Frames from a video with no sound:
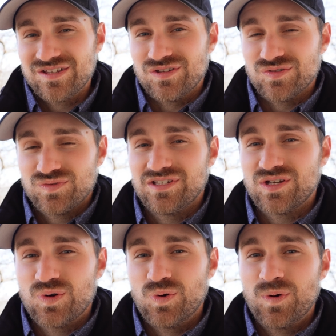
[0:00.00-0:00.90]
So it's
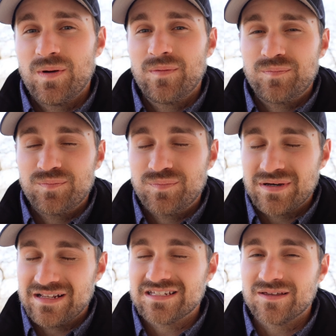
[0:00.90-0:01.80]
really cool,
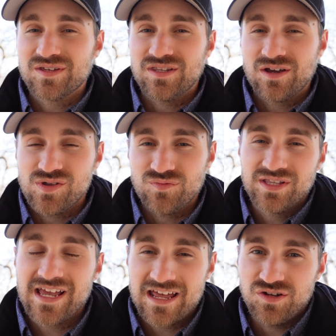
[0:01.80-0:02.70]
but it's something that we
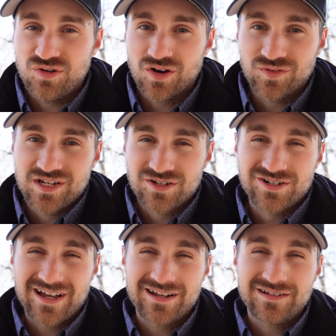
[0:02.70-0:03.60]
really had to do our
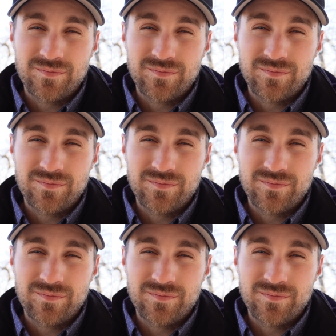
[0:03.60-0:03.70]
research on